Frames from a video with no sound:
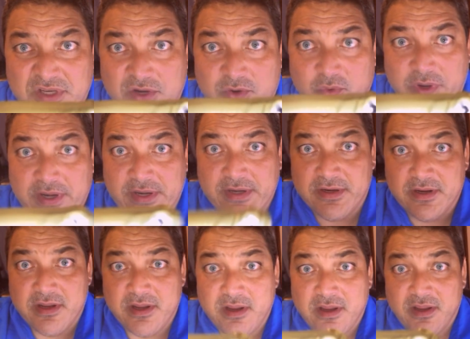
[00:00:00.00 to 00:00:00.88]
green.
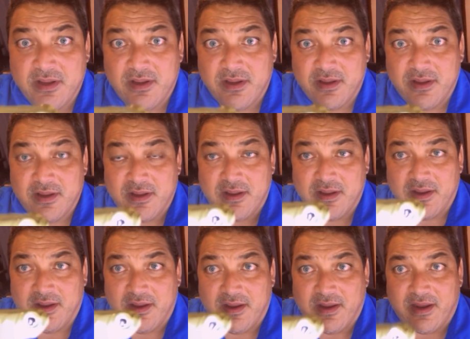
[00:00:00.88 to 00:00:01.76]

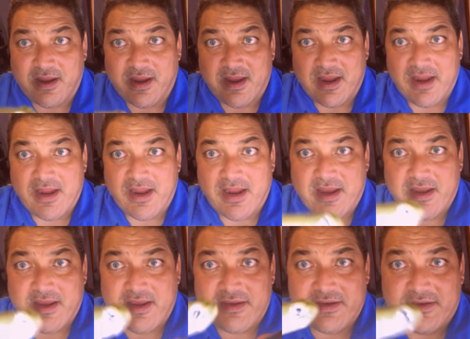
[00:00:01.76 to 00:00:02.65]

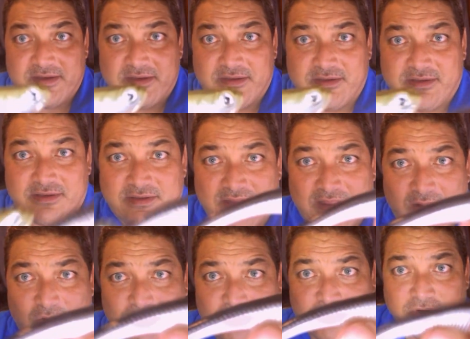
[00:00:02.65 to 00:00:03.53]
And
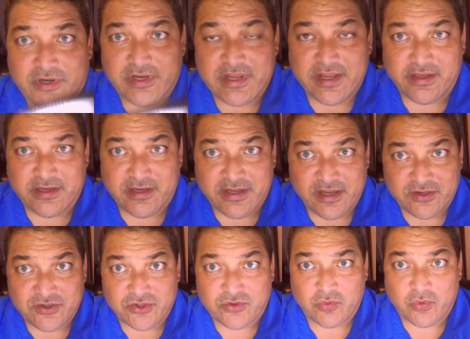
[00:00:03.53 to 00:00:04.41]
I was going to
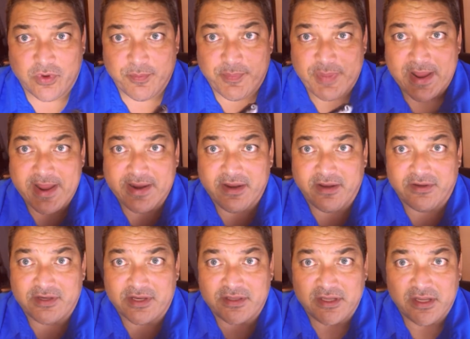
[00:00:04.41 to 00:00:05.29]
get just one
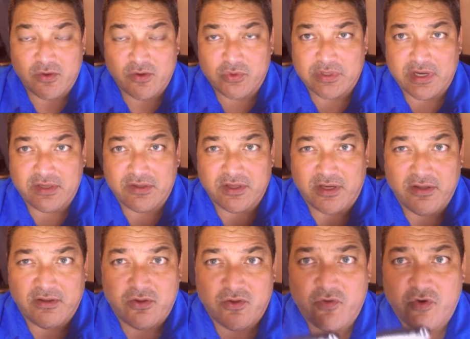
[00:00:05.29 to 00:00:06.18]
package. I think it was like a
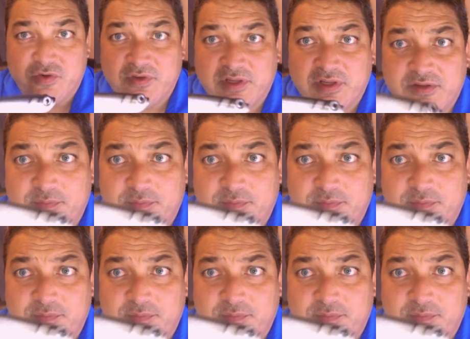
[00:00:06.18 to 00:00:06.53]
little over six